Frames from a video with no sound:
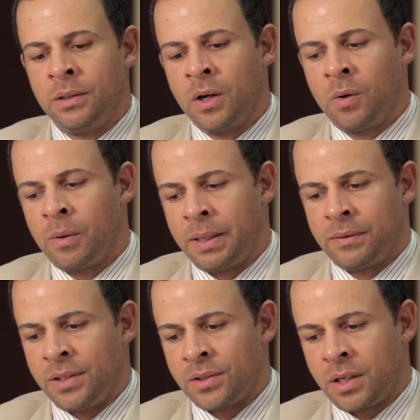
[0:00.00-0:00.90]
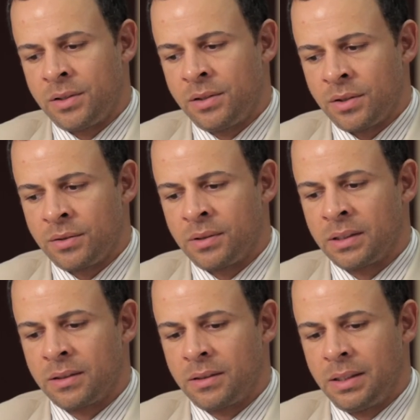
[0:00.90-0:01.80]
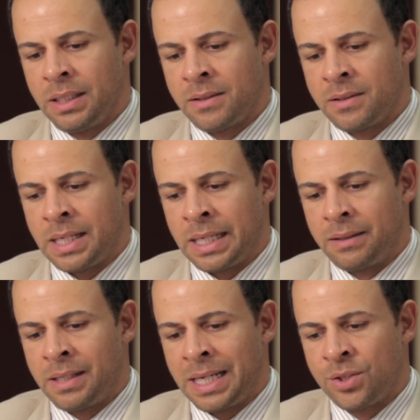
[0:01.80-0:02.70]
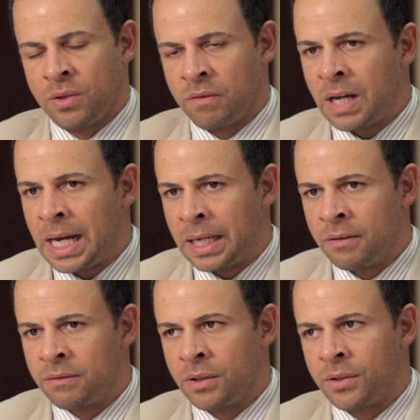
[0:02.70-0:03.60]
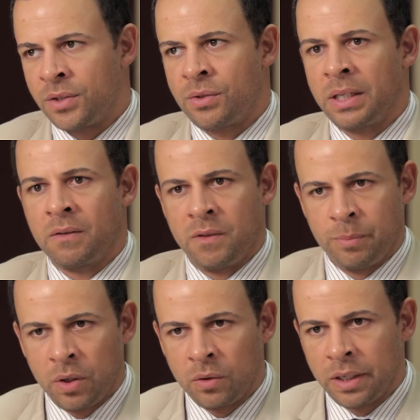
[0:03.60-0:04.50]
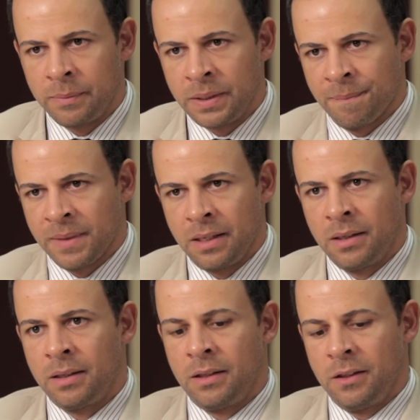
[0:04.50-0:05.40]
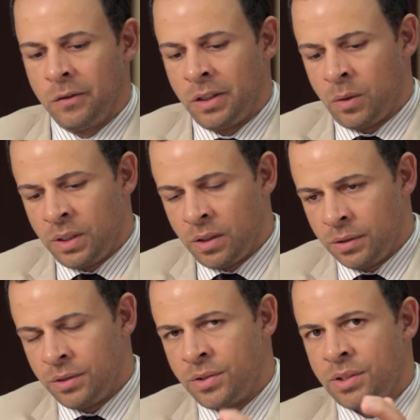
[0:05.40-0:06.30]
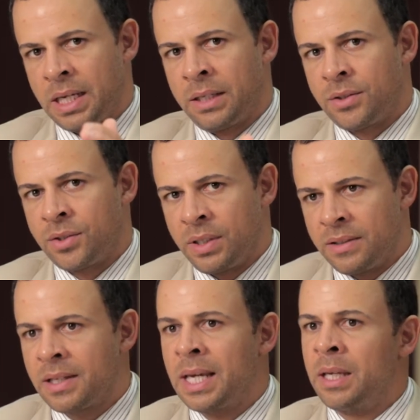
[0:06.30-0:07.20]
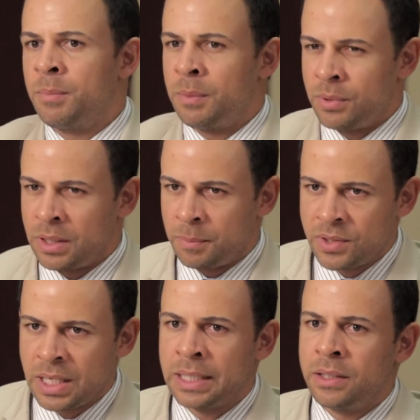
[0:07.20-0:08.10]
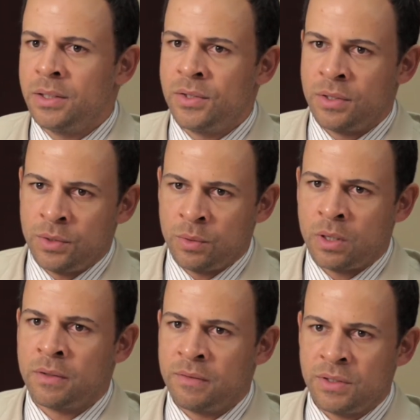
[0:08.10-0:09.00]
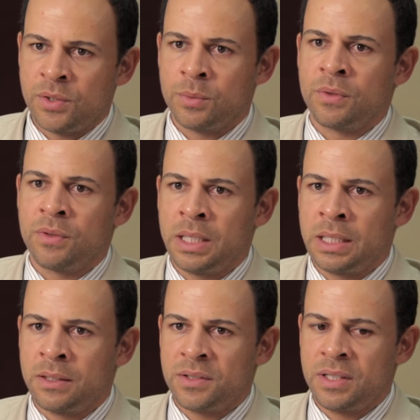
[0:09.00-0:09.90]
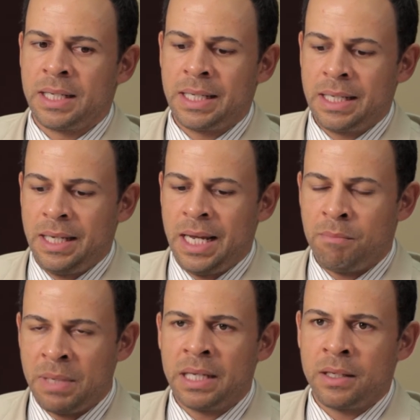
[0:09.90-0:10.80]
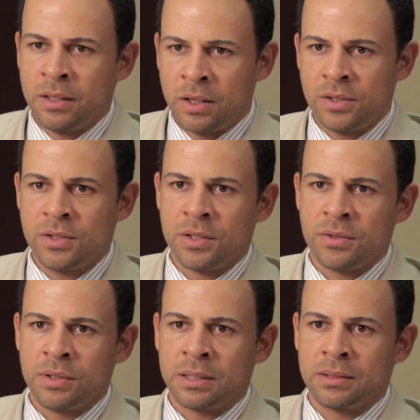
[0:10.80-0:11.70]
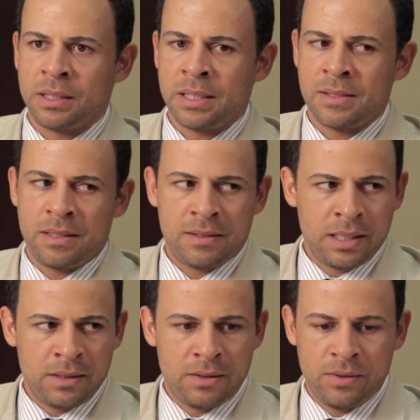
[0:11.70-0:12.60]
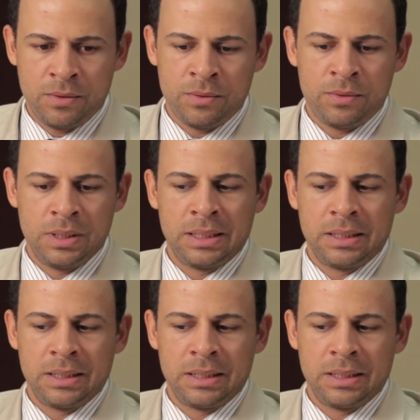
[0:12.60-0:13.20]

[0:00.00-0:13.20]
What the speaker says: know about these arts districts is that they survive on the strength of the programming. We know that you just can't streetscape and put up signage and do all the visual things and make it an arts district. And as I said in